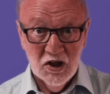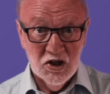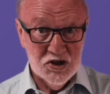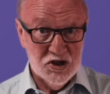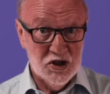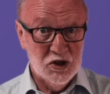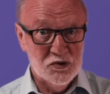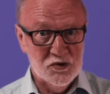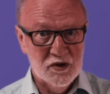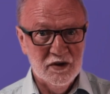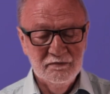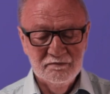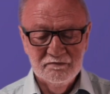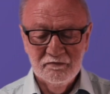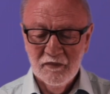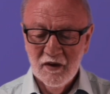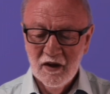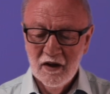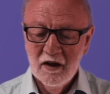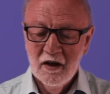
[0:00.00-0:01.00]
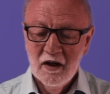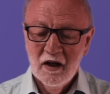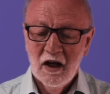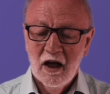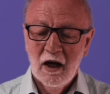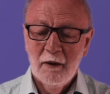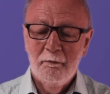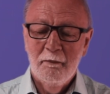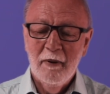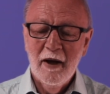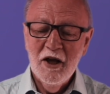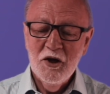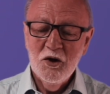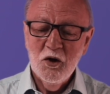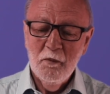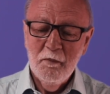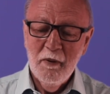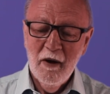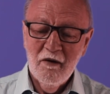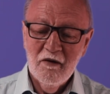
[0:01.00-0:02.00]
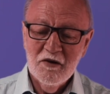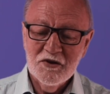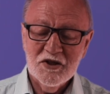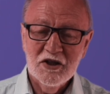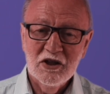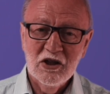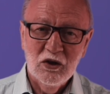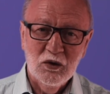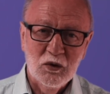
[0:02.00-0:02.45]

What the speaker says: Children, obey your parents in the